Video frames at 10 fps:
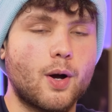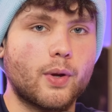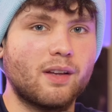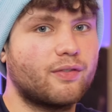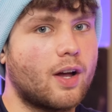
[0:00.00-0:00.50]

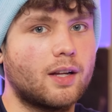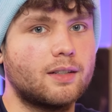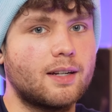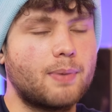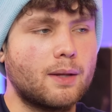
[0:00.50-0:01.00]
poking
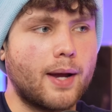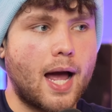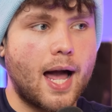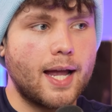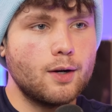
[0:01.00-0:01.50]
fun. By the way,
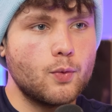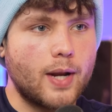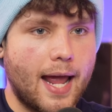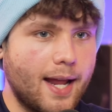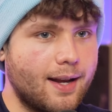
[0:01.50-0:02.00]
I
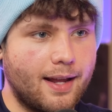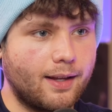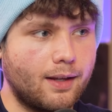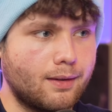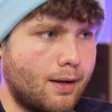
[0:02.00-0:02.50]
don't hate
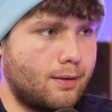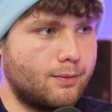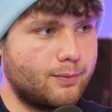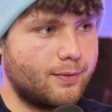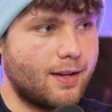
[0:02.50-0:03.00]
Iggy. Like,
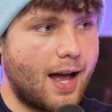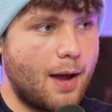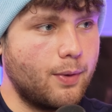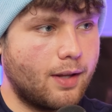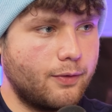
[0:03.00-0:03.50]

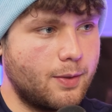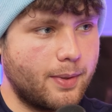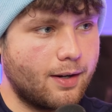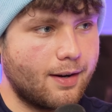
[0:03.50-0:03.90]
I would love to be